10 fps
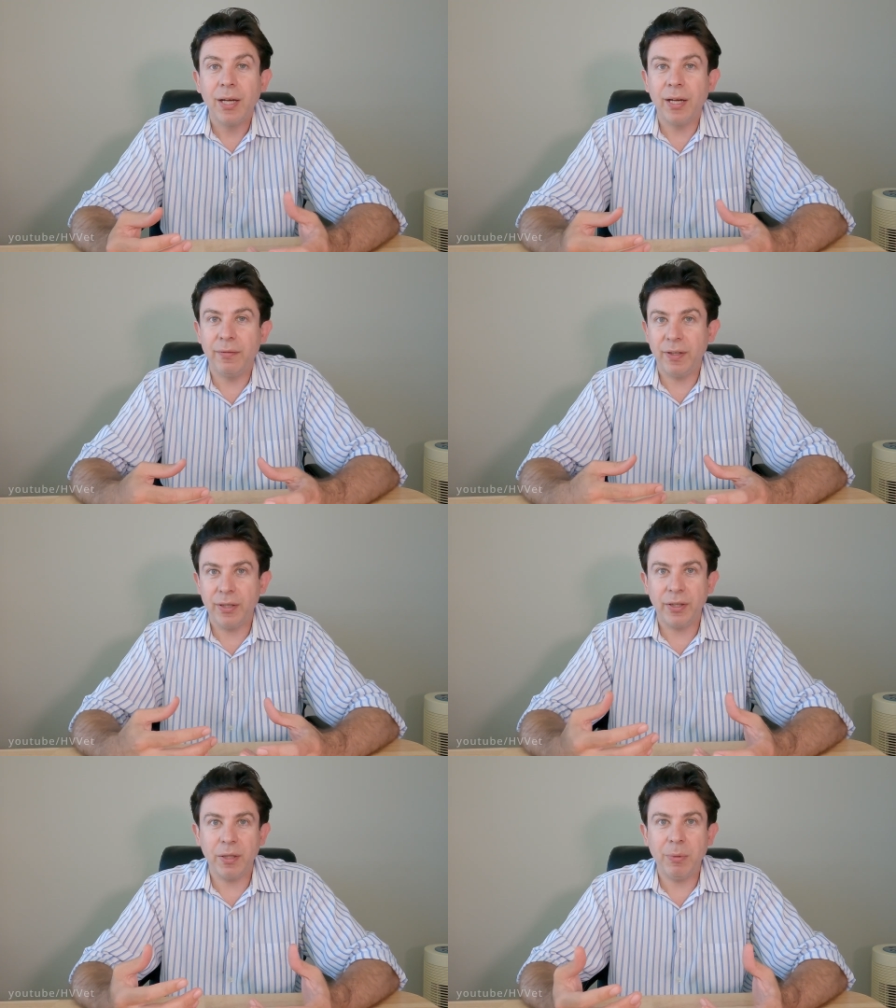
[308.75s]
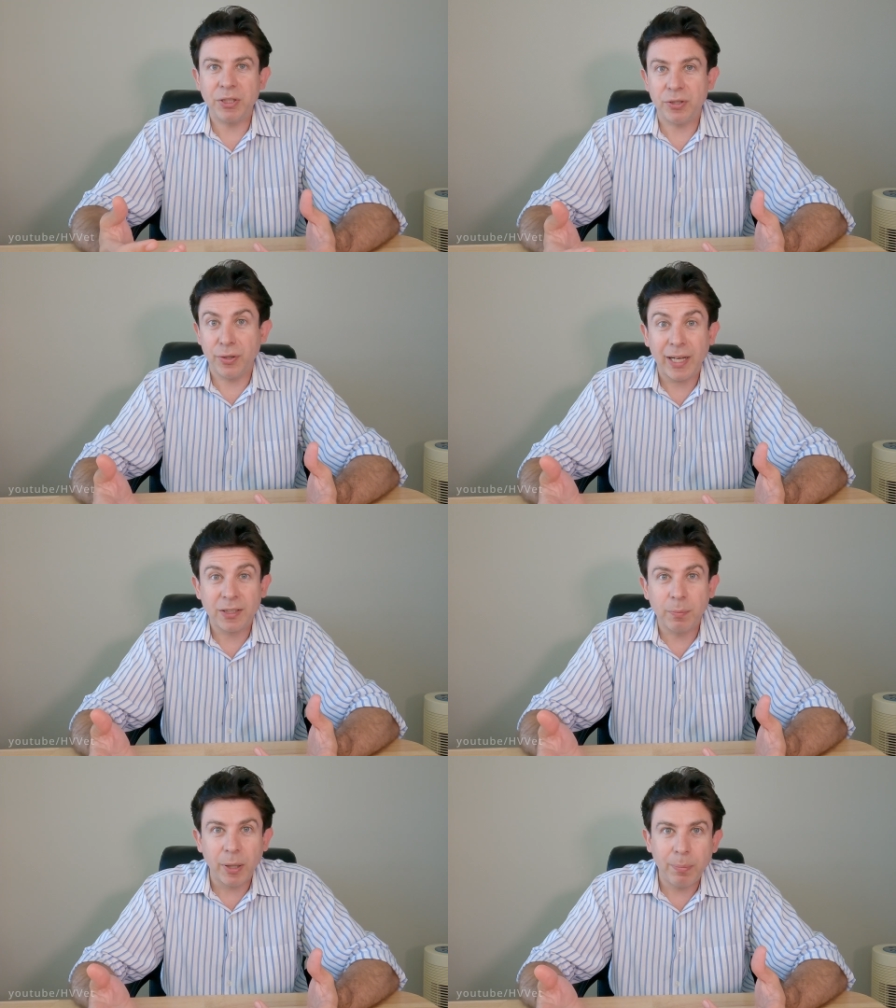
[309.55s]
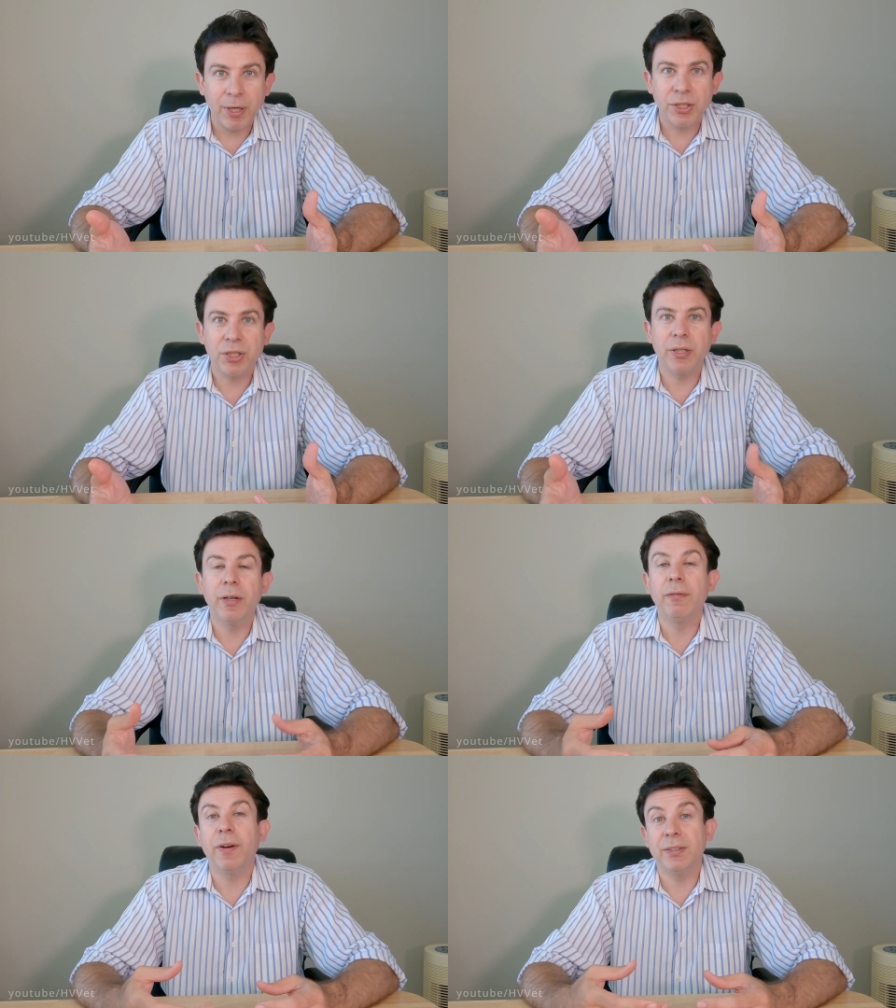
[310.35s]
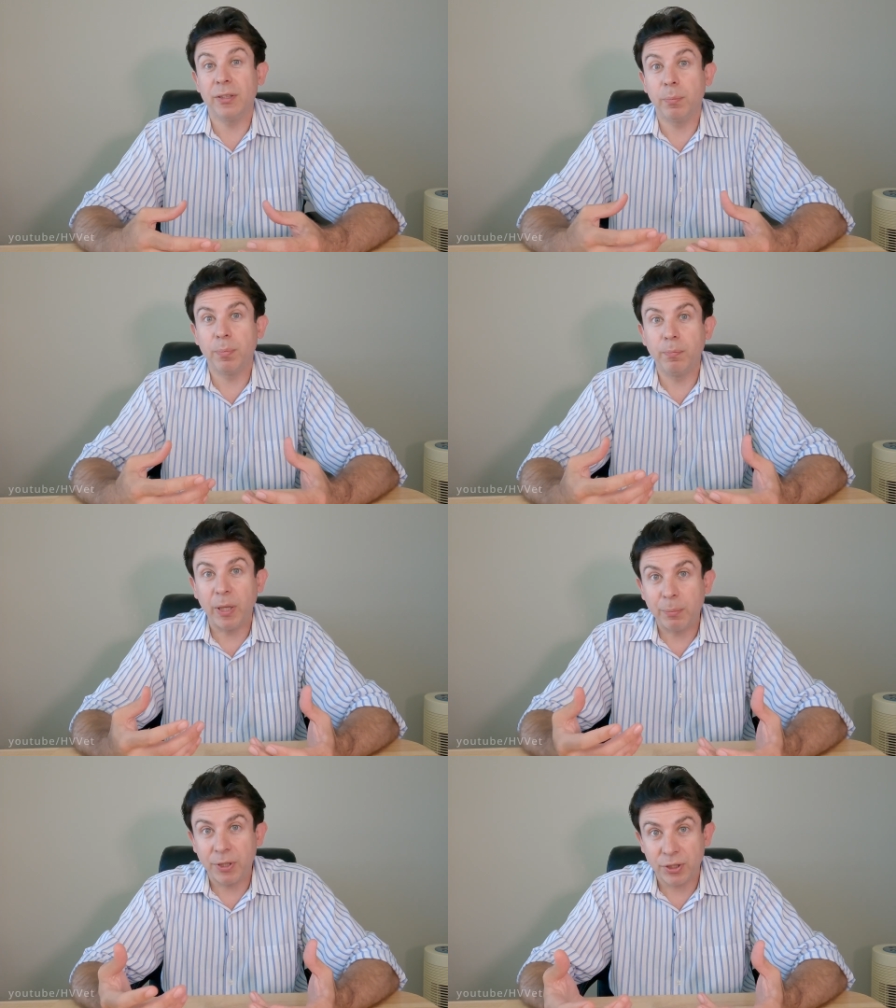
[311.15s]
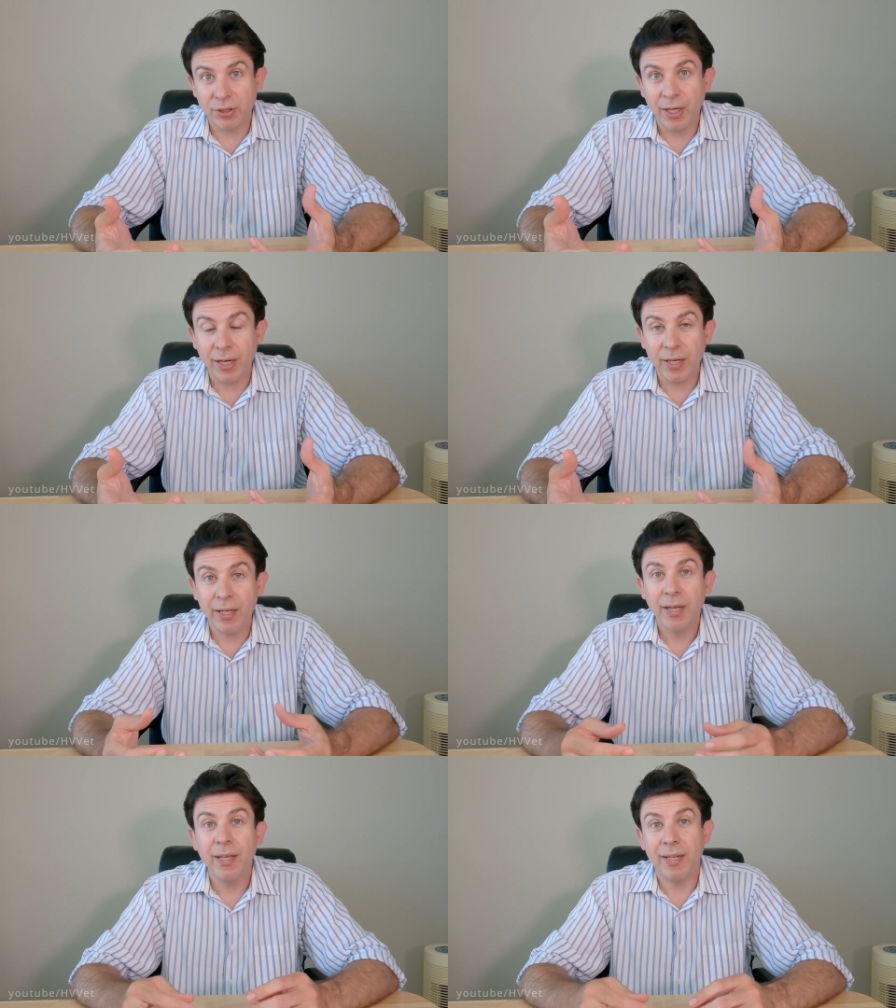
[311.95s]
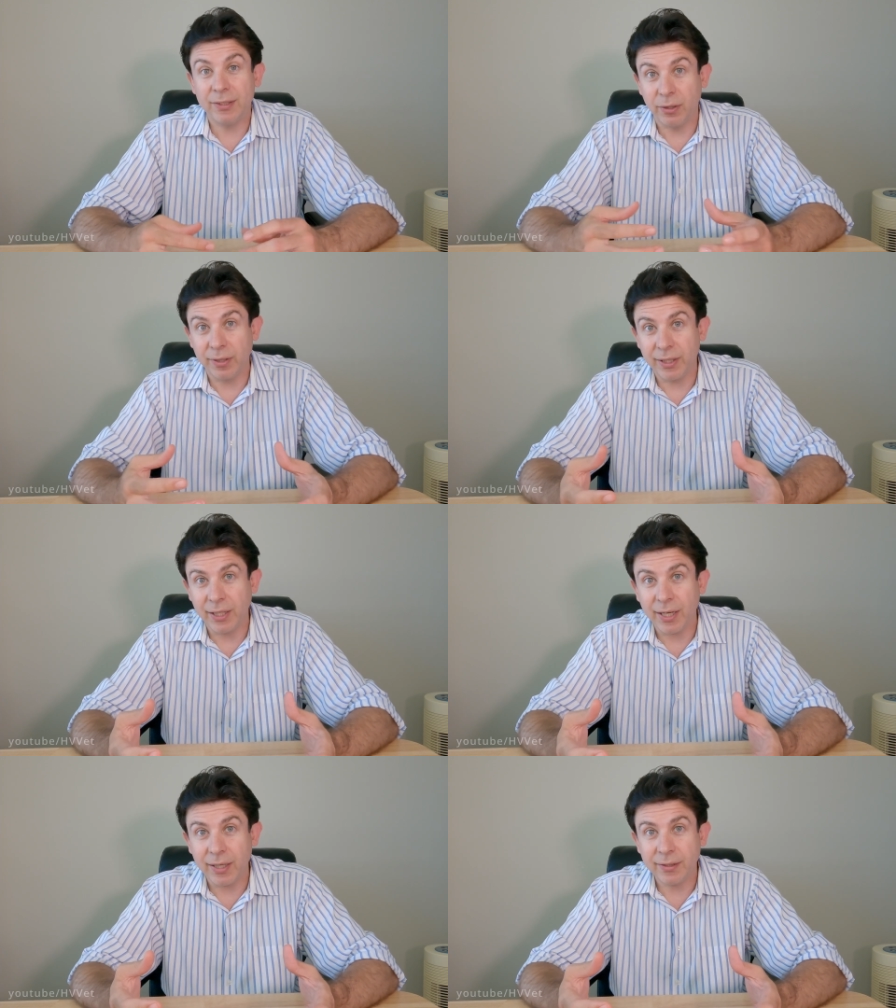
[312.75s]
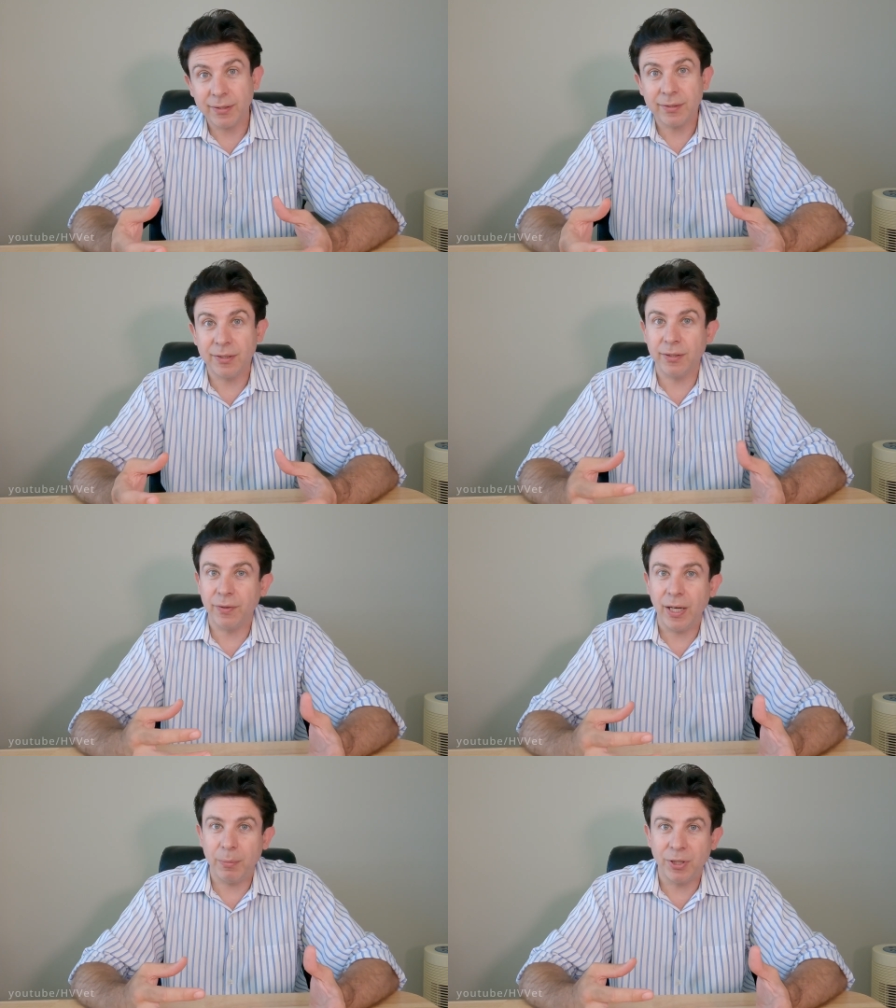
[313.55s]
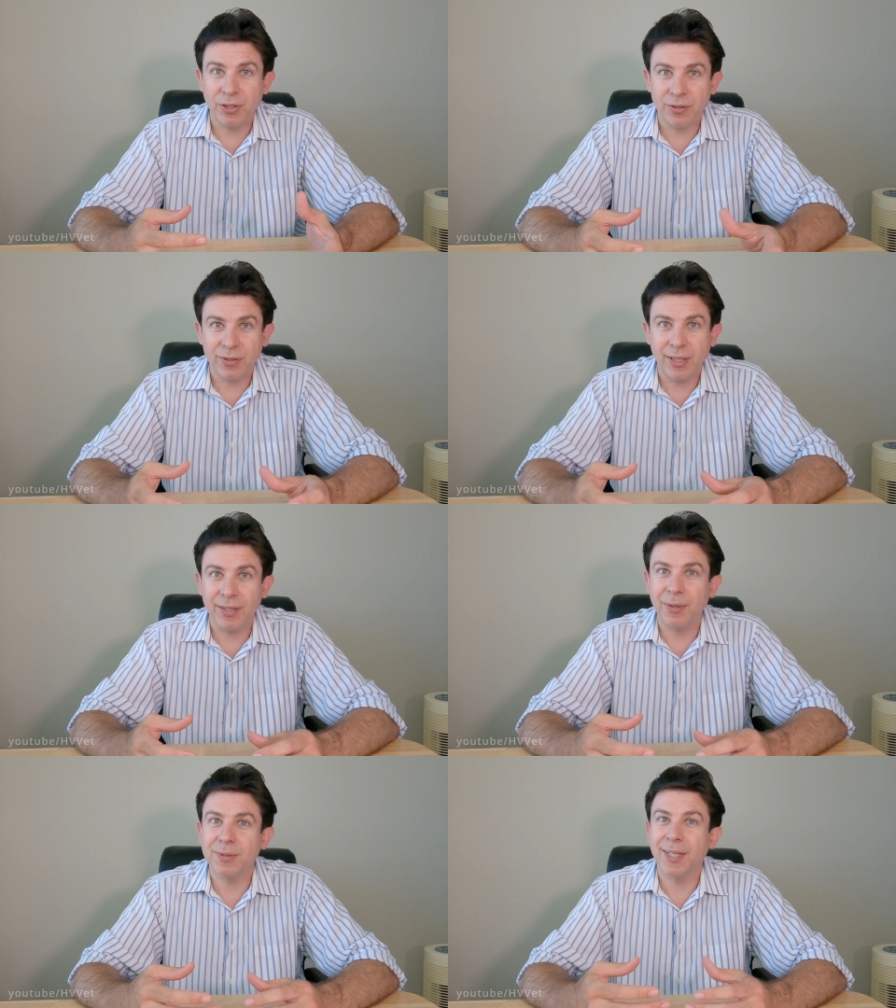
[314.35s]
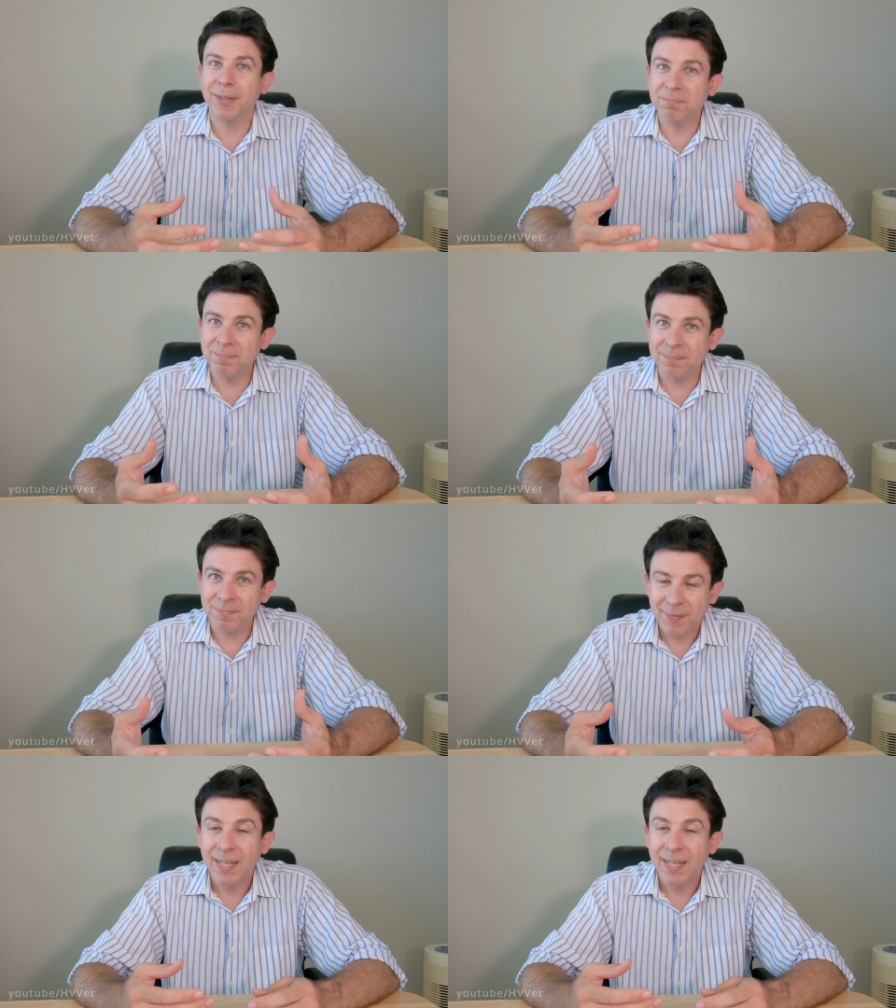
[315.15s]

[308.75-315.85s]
uh, the veterinarian measures your cat's blood pressure, finds that the blood pressure is high, has a look in the eyes, sees if he hemorrhages, and goes like, hmm,